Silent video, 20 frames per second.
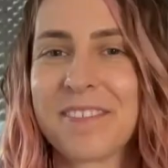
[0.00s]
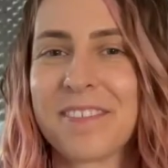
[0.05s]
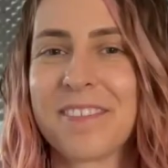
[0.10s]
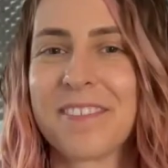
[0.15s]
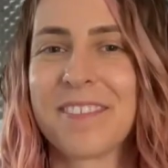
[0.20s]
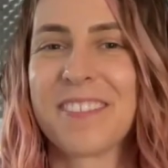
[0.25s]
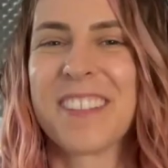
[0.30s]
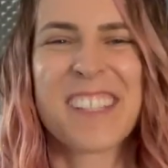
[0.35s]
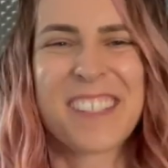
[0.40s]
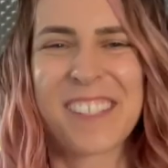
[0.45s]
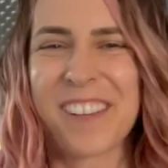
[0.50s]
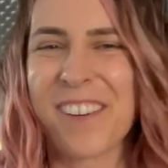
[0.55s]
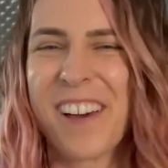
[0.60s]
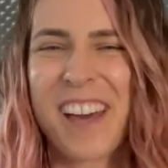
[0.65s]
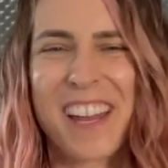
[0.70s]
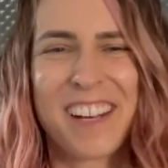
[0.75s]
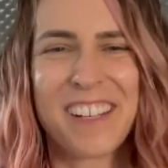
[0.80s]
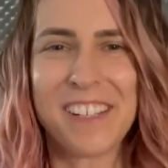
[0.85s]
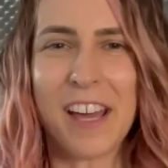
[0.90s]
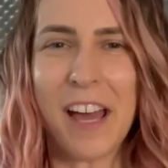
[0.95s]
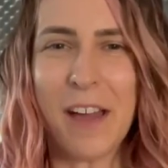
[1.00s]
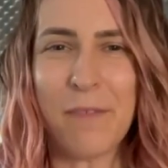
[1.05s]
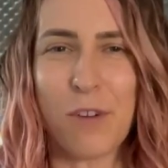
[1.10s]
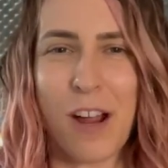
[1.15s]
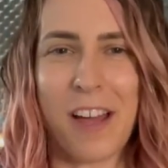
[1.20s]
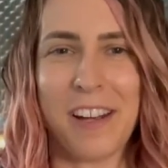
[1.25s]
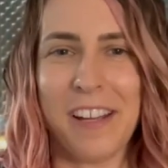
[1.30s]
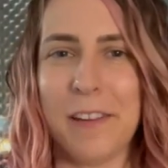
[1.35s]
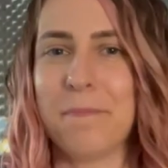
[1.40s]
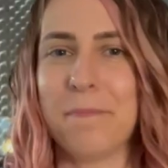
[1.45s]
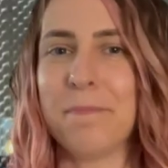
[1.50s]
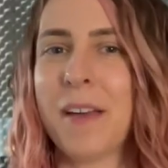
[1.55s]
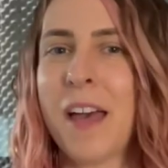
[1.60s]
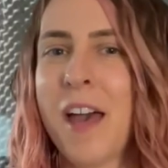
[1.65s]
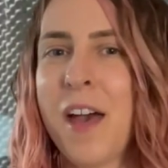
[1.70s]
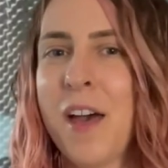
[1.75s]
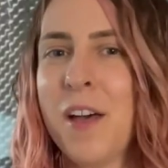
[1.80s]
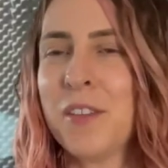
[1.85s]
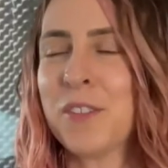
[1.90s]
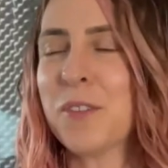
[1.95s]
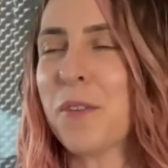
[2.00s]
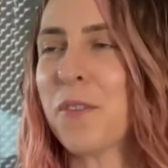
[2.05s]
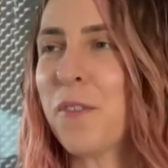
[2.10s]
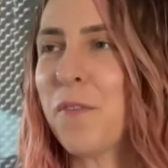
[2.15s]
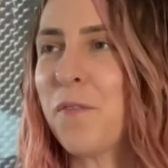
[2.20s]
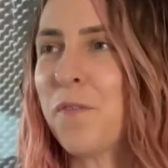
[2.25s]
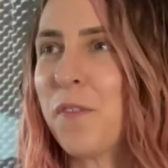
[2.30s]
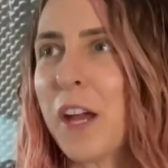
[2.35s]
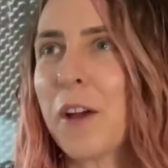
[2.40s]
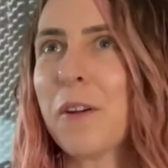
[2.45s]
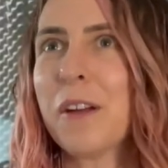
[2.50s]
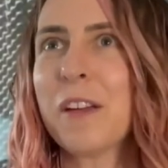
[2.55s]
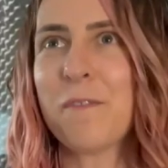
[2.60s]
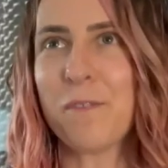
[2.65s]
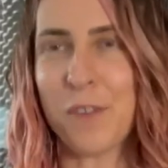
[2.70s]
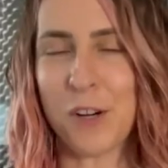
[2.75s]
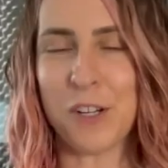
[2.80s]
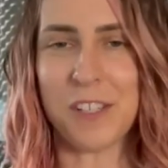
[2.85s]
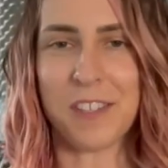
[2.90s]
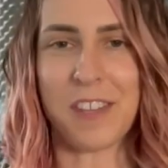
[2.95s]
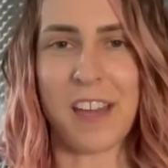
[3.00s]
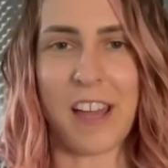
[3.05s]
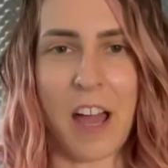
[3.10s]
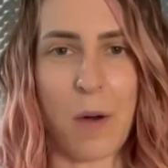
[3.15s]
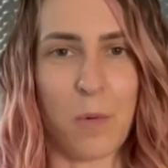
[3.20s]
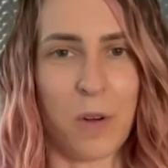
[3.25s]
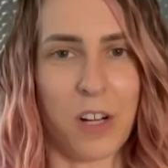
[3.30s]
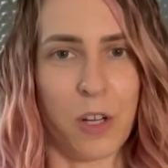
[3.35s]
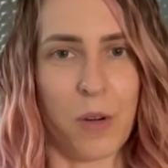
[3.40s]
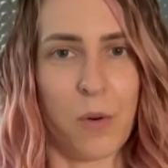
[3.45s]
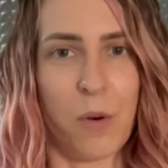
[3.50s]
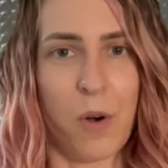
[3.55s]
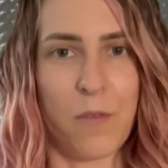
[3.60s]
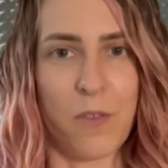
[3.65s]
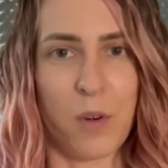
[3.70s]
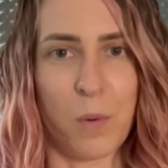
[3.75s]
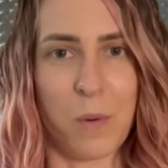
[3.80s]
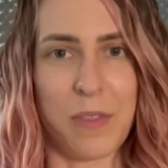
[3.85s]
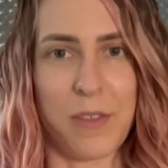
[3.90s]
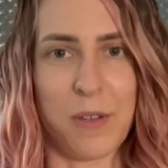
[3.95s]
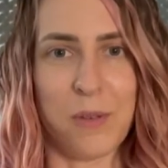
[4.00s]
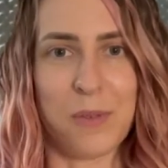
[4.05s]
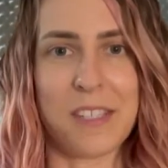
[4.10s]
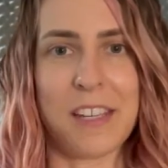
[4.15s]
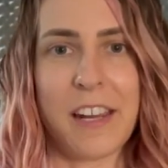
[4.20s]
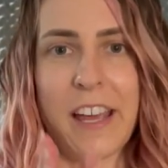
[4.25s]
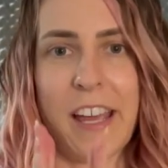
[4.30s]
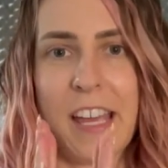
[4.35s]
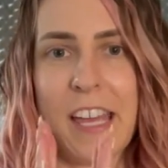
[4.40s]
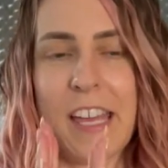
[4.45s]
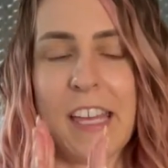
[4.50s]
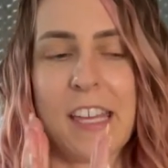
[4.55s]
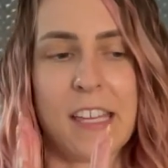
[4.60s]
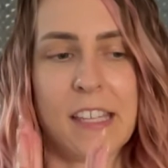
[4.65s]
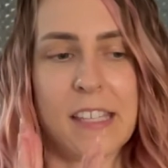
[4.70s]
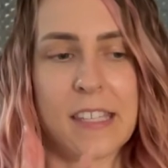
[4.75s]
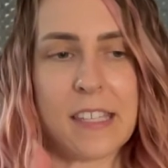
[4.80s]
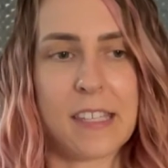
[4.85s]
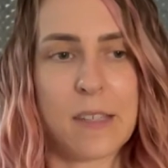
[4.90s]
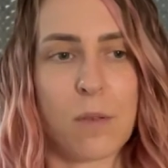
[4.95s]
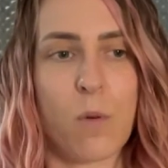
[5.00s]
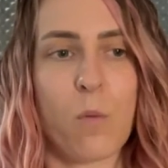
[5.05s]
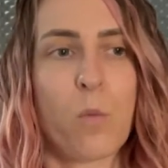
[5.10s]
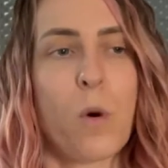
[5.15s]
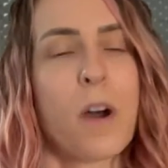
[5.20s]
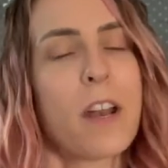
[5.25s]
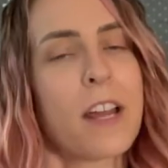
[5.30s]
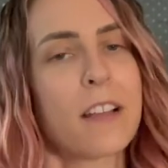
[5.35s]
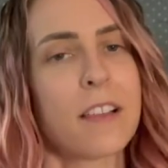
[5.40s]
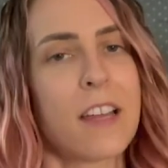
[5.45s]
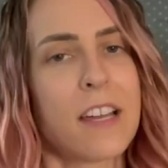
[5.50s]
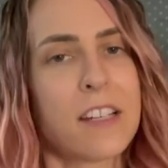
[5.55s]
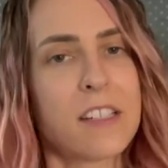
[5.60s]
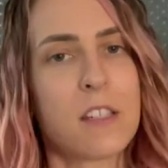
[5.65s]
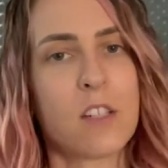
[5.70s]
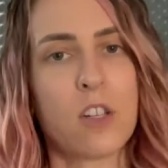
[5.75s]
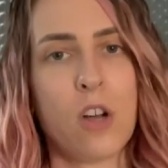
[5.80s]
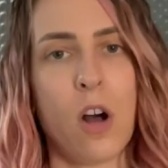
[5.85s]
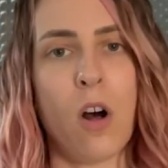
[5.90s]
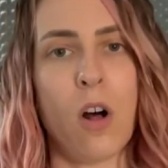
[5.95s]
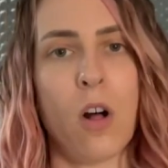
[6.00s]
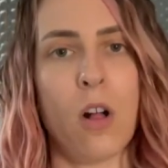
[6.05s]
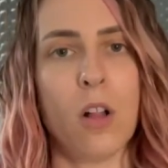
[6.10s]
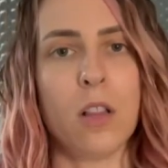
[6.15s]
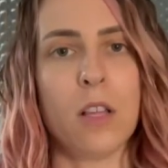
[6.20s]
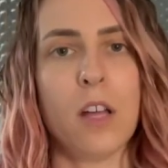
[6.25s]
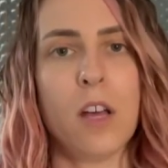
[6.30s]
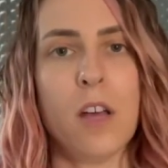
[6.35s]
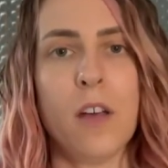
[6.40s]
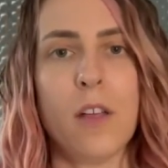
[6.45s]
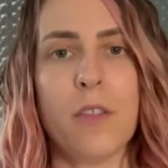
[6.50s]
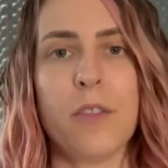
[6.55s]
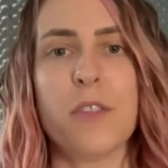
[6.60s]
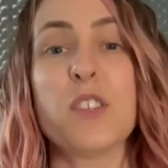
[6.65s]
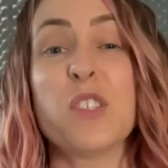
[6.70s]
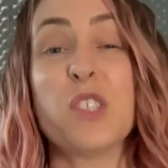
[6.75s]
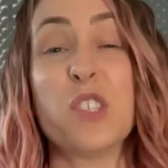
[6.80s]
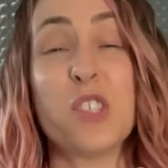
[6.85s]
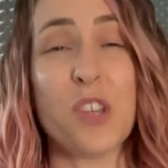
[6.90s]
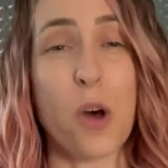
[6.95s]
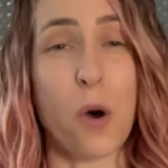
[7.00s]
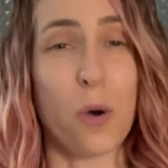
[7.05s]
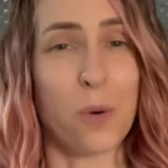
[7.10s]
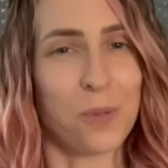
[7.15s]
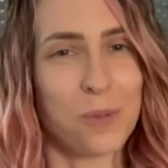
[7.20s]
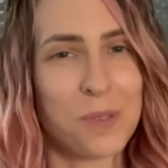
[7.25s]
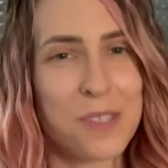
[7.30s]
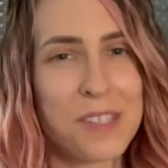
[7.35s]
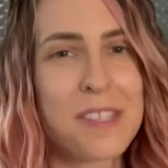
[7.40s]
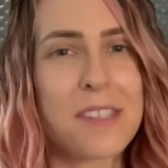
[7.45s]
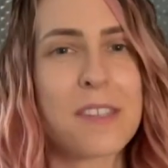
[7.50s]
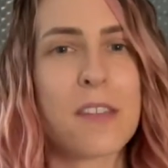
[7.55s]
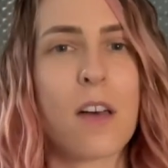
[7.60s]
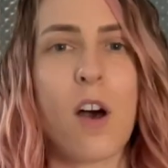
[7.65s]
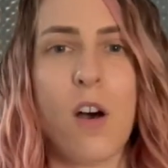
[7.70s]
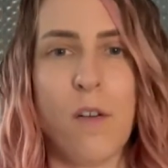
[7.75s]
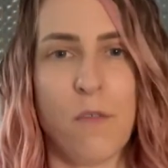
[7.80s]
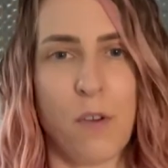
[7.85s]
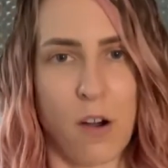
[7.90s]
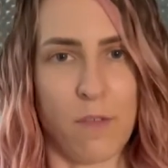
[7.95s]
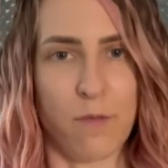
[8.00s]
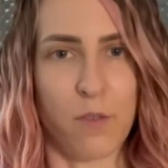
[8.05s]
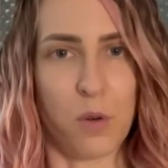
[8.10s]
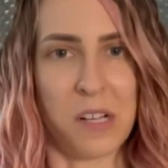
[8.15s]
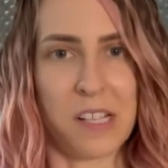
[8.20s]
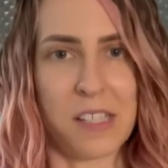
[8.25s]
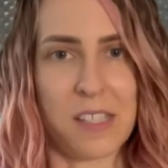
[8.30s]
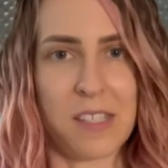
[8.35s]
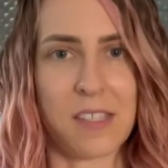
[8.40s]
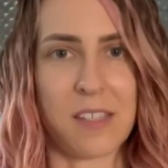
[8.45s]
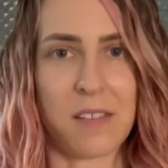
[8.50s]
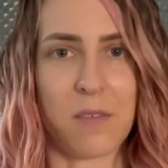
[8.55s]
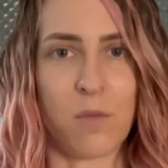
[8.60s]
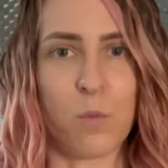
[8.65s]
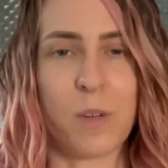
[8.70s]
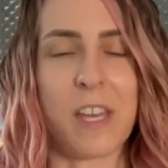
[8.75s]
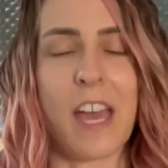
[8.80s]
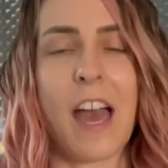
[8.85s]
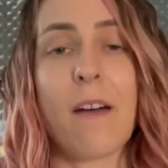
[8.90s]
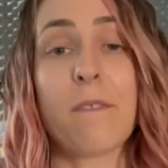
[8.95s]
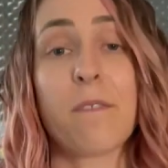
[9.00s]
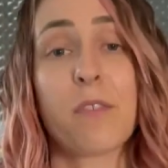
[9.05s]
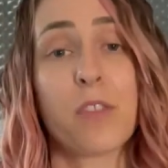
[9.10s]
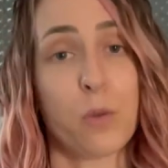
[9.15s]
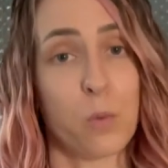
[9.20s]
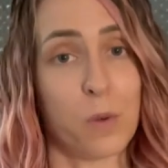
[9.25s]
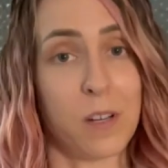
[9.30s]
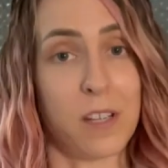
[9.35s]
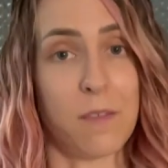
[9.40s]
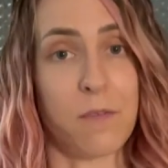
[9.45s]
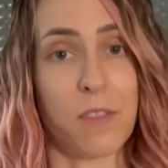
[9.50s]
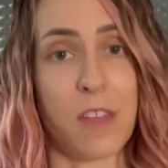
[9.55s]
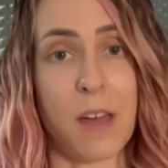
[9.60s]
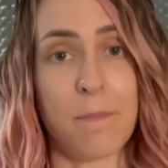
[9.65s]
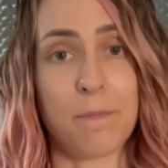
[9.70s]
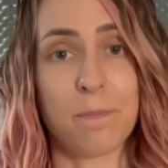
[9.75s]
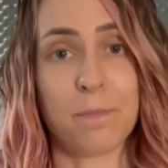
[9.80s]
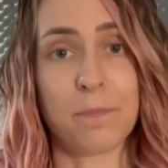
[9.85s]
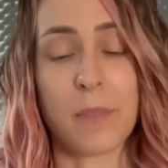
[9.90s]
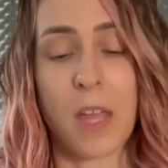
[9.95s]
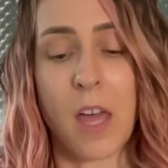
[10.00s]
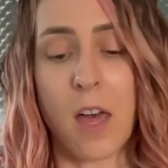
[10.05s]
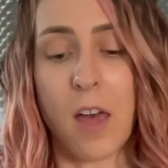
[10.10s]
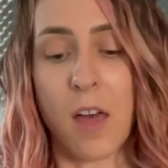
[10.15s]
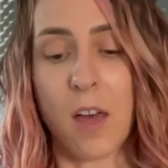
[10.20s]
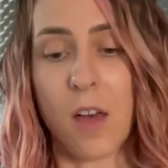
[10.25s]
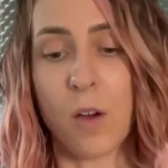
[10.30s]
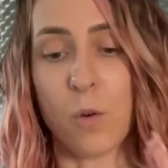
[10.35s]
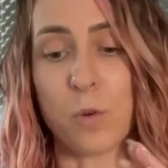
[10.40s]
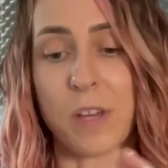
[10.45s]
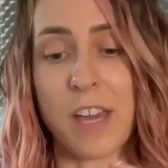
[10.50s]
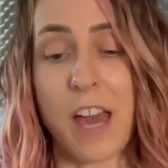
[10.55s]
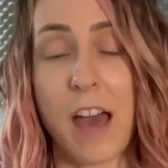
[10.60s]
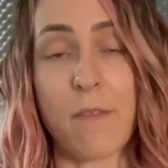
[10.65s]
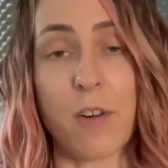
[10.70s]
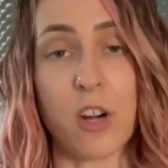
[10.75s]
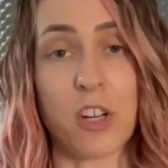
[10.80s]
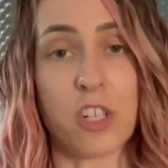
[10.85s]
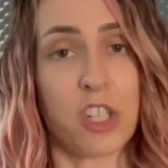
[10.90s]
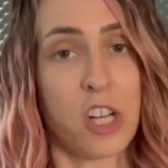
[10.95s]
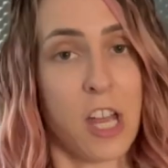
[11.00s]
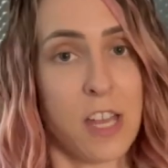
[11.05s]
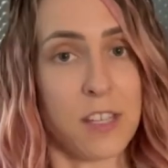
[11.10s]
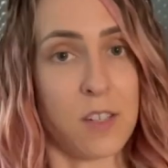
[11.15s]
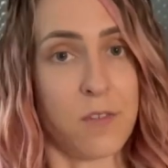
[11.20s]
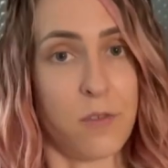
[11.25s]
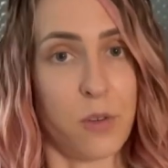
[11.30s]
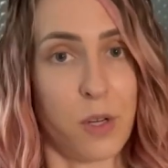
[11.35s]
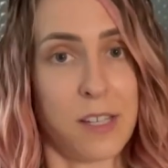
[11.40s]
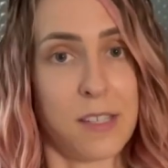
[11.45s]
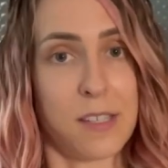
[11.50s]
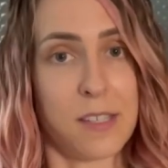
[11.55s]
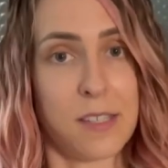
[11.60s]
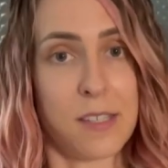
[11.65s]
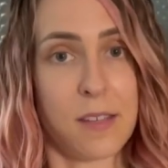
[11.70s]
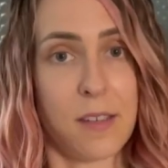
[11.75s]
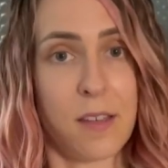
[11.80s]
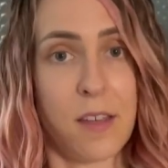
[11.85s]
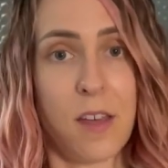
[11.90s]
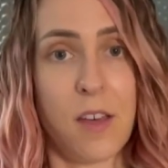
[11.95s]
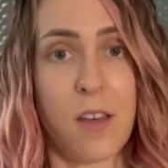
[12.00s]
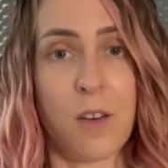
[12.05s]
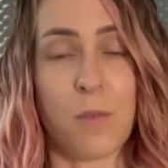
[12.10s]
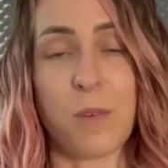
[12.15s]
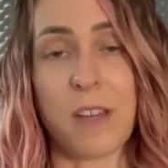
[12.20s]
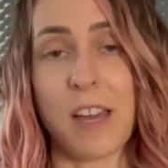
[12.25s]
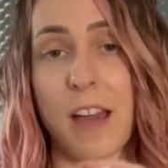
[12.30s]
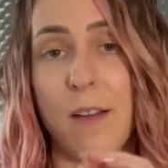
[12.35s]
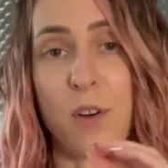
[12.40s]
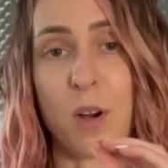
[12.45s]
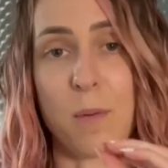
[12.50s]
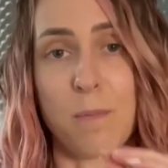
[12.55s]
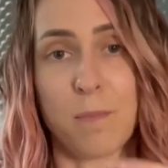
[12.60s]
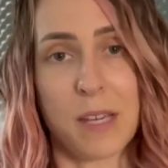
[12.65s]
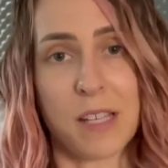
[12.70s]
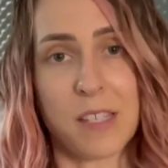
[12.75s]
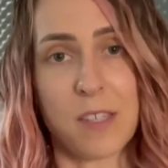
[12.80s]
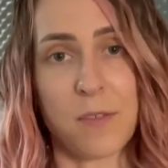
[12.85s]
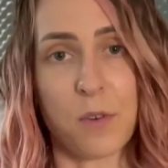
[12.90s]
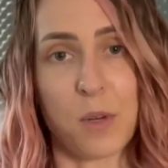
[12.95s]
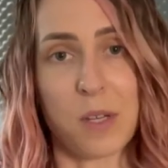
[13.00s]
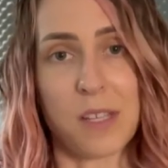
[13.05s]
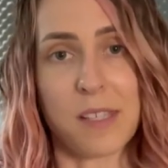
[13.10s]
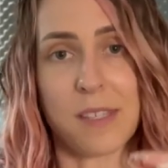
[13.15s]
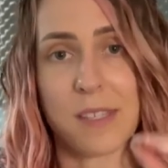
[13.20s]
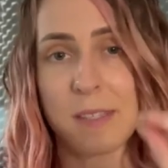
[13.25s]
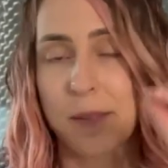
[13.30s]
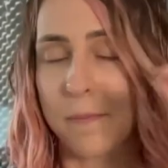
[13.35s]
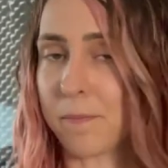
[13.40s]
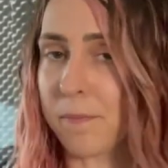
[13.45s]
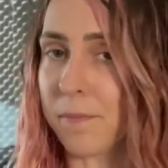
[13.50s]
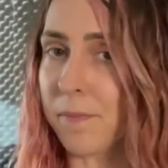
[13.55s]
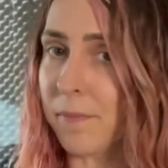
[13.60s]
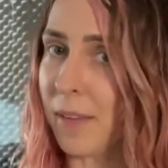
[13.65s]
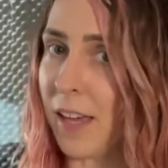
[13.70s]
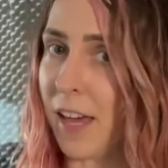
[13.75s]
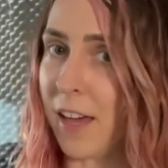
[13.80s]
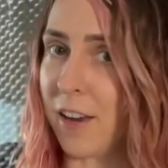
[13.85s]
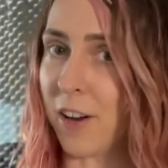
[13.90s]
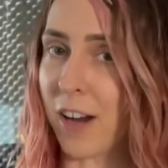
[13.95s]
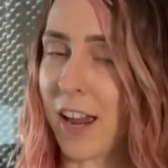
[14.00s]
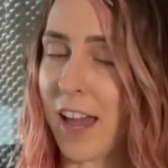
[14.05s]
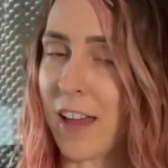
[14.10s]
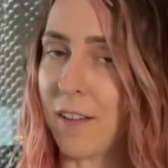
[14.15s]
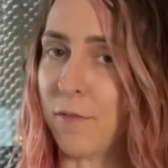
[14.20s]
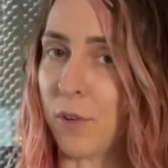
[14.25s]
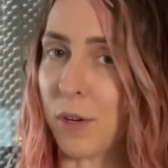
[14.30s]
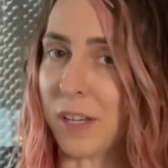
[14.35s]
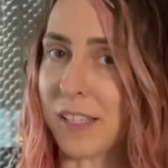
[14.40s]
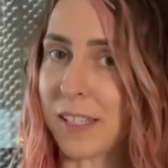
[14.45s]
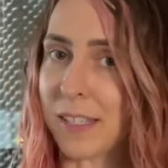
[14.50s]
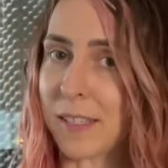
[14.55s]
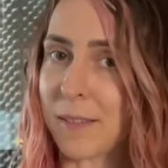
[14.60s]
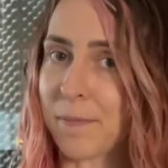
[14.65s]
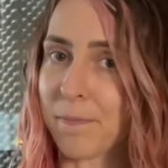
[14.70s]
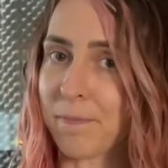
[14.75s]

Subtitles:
Let's go ahead and dive right in. So the very first thing I want to go over with you today is what I like to call the zones of our voice. We have 3 of them. We have our chest voice, we have our mixed voice, and our head voice.